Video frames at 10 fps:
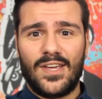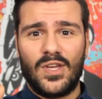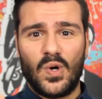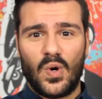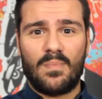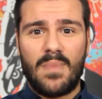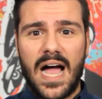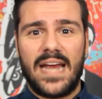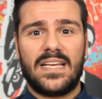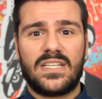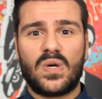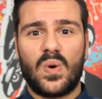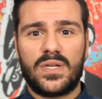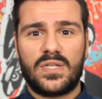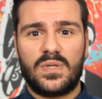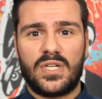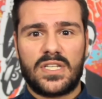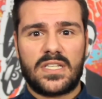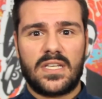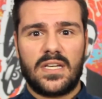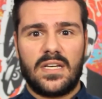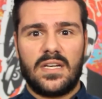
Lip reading: your mind is going to just